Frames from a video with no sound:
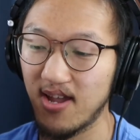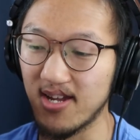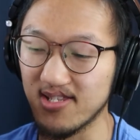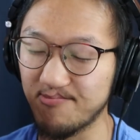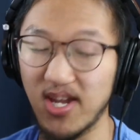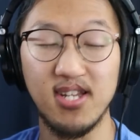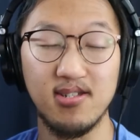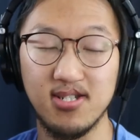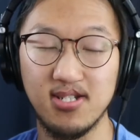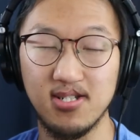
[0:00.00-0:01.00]
And to back
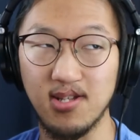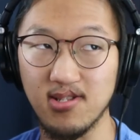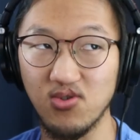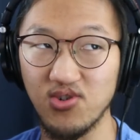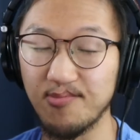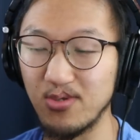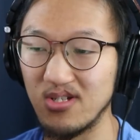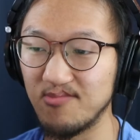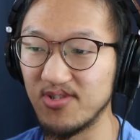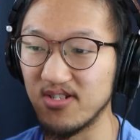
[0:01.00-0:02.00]
the story up a
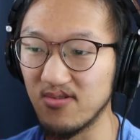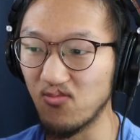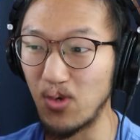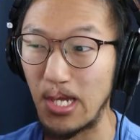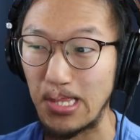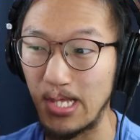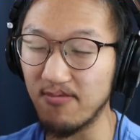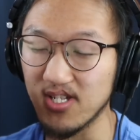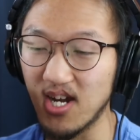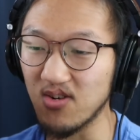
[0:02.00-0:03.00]
little bit, when I
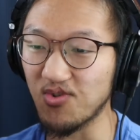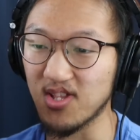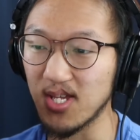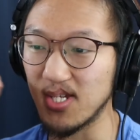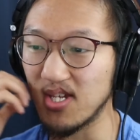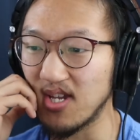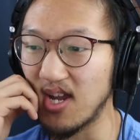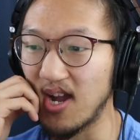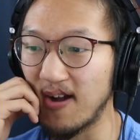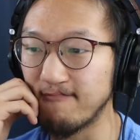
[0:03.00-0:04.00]
left Iowa City,
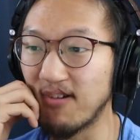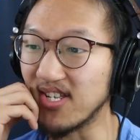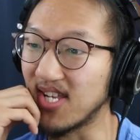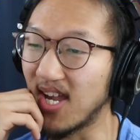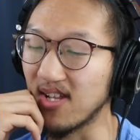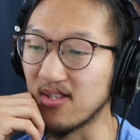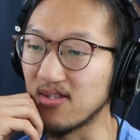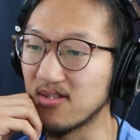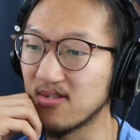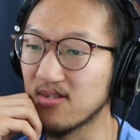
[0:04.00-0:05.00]
my dad
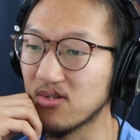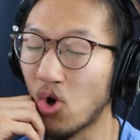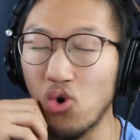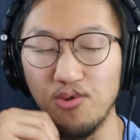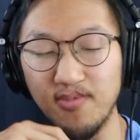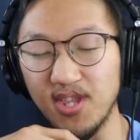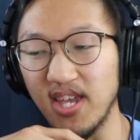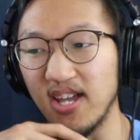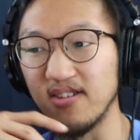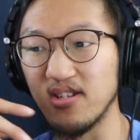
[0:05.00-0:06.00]
told me
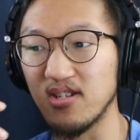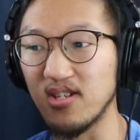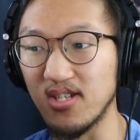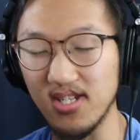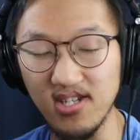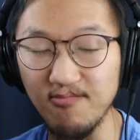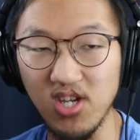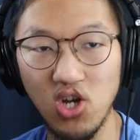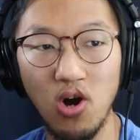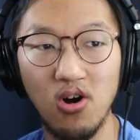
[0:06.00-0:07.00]
that he'd give me
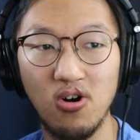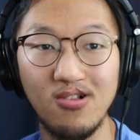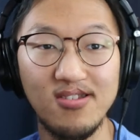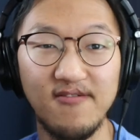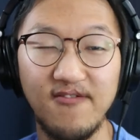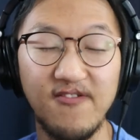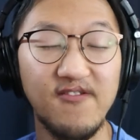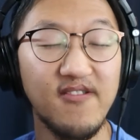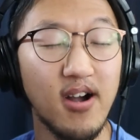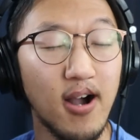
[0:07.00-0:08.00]
a call
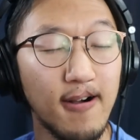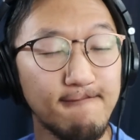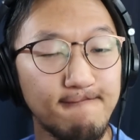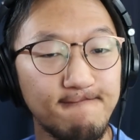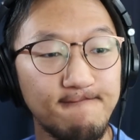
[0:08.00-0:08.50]
if my